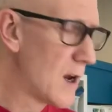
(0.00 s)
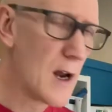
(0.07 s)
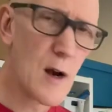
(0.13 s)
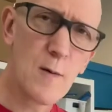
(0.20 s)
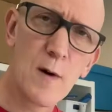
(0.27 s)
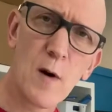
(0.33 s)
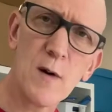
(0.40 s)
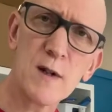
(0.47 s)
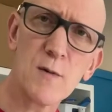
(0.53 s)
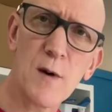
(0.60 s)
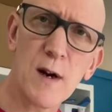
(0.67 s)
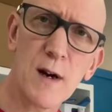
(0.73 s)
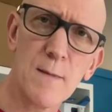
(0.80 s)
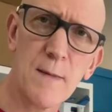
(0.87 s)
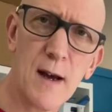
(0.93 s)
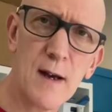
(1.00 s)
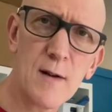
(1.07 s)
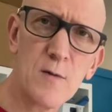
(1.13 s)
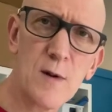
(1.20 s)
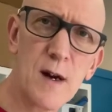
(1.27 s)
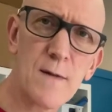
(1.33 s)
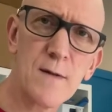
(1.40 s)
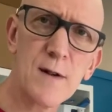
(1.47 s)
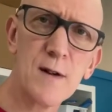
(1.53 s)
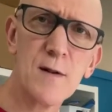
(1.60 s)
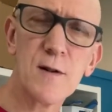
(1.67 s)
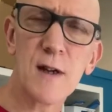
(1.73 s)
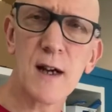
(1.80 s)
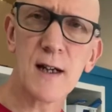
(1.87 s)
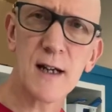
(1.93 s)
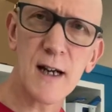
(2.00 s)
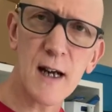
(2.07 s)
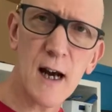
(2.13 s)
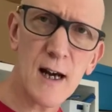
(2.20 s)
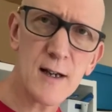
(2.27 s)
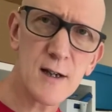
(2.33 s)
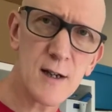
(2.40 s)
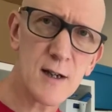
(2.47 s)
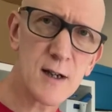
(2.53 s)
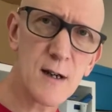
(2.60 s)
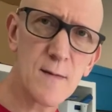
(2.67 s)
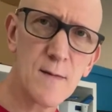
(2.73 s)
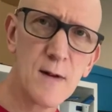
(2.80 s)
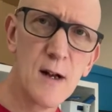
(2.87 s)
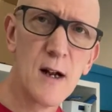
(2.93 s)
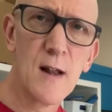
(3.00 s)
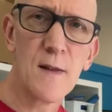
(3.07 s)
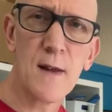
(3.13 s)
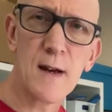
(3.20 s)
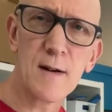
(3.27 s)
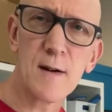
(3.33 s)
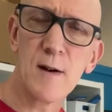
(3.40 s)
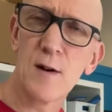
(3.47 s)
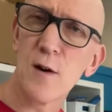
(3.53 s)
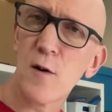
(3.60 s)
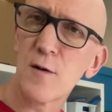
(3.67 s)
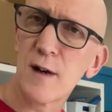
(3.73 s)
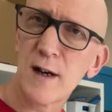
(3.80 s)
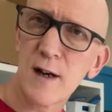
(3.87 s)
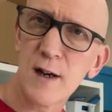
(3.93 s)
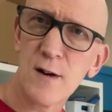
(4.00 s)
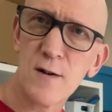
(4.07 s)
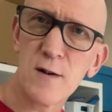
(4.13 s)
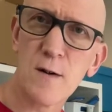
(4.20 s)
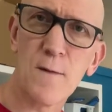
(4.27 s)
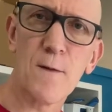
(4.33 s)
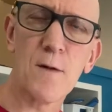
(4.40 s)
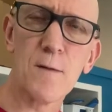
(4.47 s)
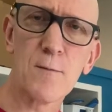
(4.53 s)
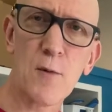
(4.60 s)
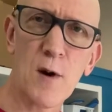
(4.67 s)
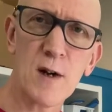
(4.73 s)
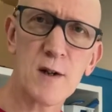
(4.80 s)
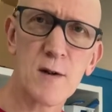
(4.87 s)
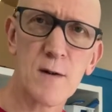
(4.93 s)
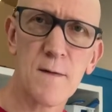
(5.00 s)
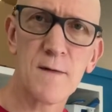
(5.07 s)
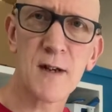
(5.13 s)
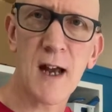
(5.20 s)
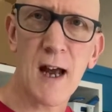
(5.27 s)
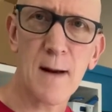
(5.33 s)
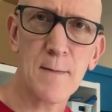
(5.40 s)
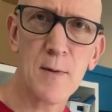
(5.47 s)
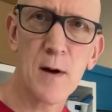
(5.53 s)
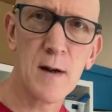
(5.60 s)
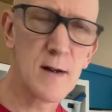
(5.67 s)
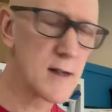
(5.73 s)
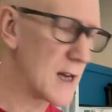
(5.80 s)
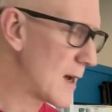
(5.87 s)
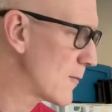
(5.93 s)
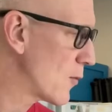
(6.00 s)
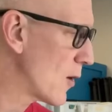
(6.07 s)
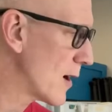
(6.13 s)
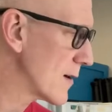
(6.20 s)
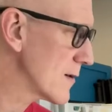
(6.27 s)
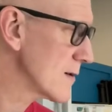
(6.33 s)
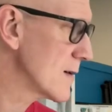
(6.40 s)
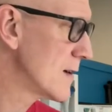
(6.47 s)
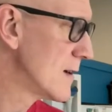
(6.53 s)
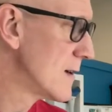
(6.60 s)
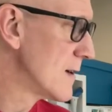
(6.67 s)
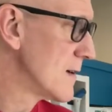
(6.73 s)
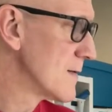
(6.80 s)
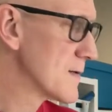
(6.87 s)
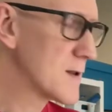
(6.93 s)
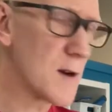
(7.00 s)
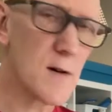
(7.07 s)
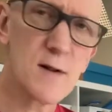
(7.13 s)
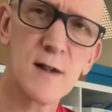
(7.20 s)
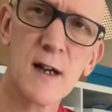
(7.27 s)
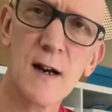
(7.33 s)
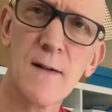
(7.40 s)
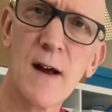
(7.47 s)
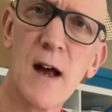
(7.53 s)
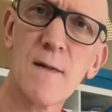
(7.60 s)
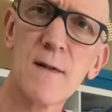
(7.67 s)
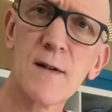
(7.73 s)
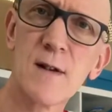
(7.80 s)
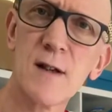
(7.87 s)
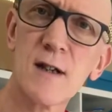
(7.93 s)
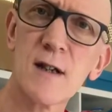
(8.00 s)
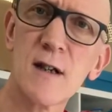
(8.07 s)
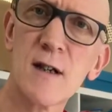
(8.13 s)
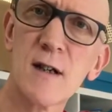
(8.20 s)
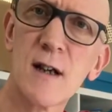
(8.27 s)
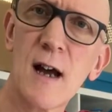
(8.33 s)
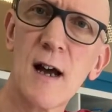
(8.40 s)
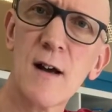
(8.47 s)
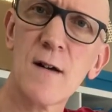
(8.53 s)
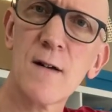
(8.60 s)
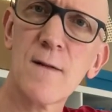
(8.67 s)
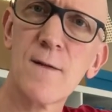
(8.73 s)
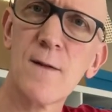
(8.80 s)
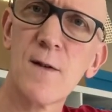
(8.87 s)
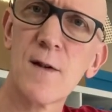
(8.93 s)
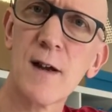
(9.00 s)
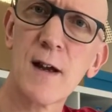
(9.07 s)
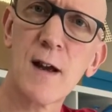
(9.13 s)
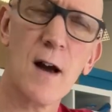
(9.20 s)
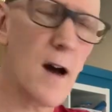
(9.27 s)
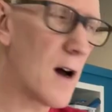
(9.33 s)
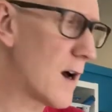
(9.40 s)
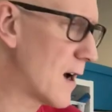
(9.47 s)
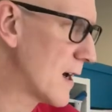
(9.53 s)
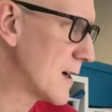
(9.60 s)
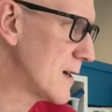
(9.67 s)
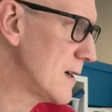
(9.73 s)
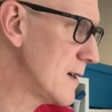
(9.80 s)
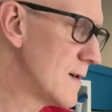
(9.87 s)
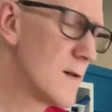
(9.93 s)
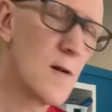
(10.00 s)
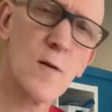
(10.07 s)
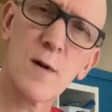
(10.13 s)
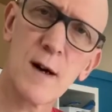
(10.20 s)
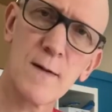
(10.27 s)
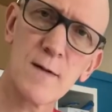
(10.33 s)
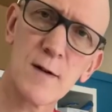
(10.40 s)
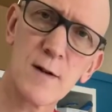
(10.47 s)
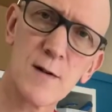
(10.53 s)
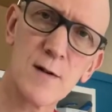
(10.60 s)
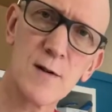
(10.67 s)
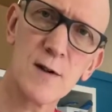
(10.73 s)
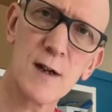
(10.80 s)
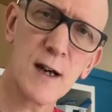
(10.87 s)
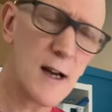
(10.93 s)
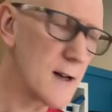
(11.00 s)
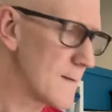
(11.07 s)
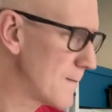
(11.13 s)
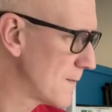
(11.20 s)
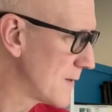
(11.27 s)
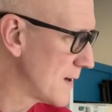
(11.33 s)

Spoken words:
We always recommend whenever you're using a DI system that you don't need to use a full pressure of tap water. So instead of having this dial fully on whenever you're using it,